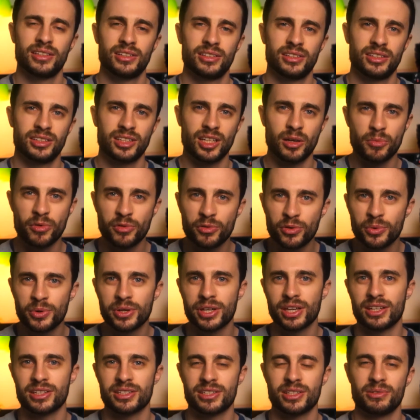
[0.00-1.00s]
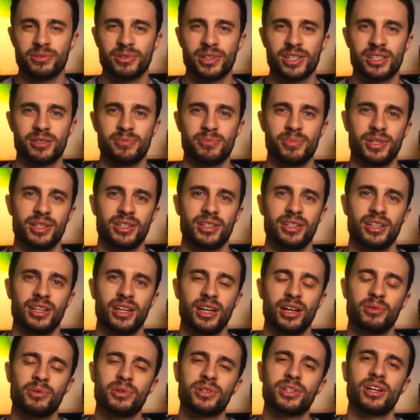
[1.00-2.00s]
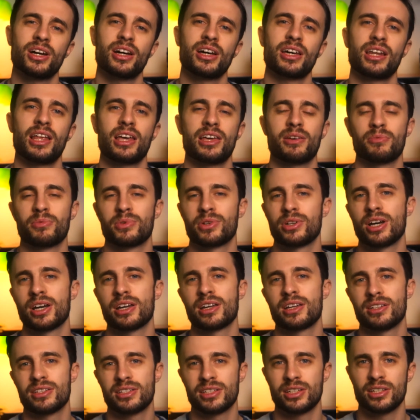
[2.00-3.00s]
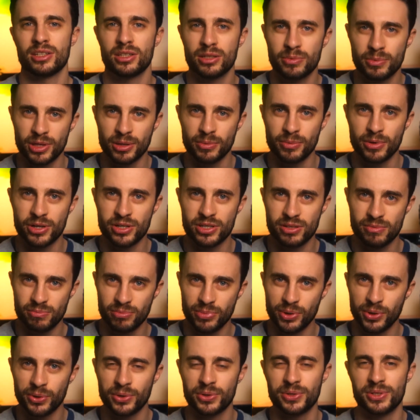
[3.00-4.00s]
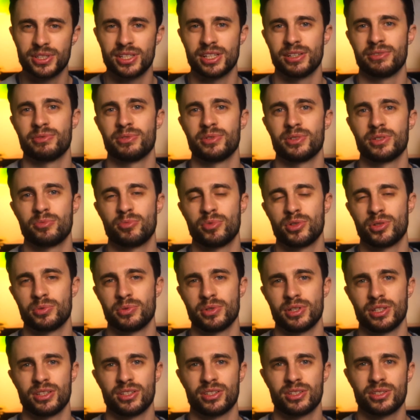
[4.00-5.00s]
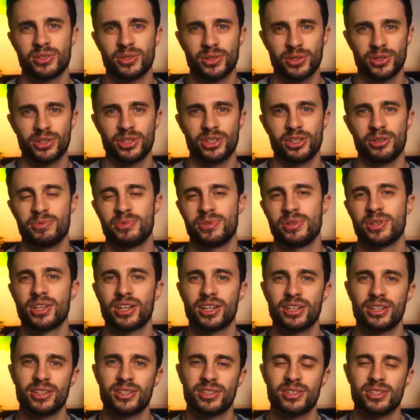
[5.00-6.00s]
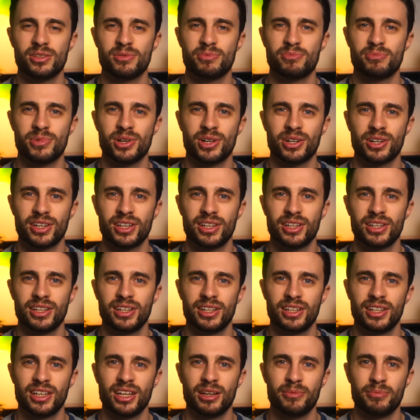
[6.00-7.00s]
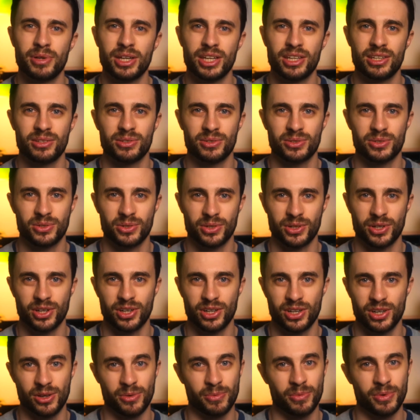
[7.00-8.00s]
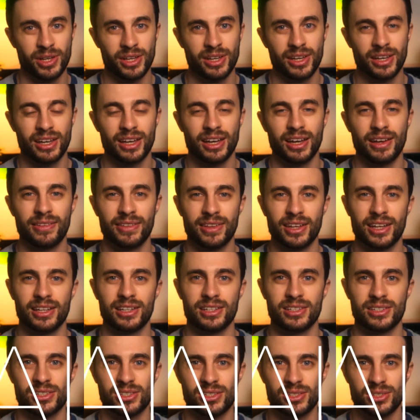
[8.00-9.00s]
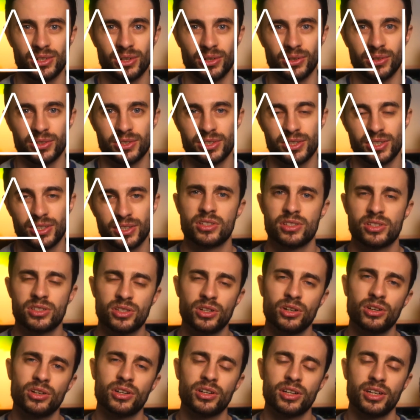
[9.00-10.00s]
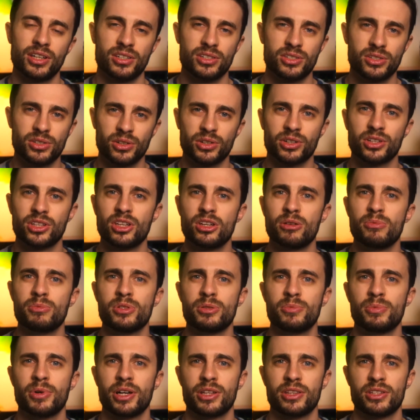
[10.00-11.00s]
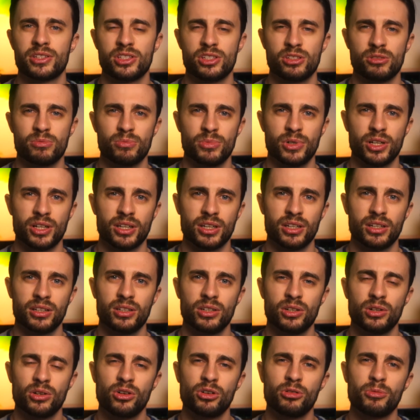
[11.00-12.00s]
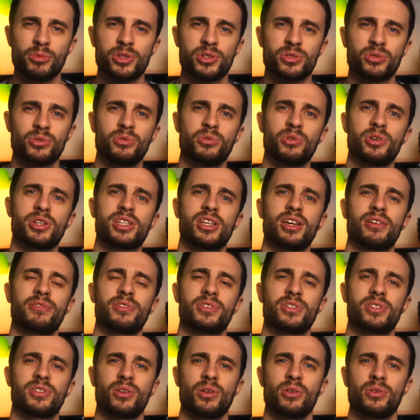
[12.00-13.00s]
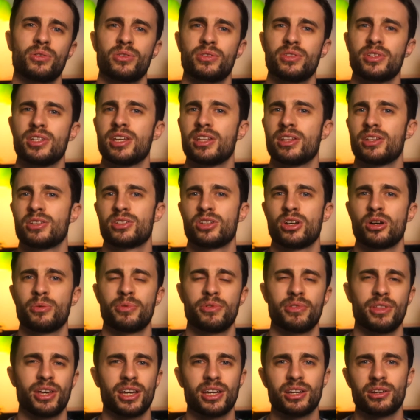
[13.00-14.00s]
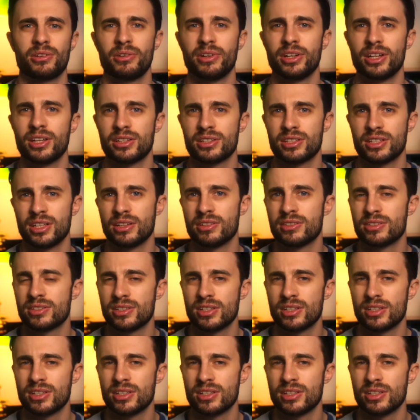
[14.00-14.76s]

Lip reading: Now before we get into the recipe, I want to highlight what I consider to be the most important difference between the stock cubes you get in the supermarket and making your stock at home, and that is salt. Stock and stock cubes you buy in the supermarket almost always have salt near the top of that ingredients list.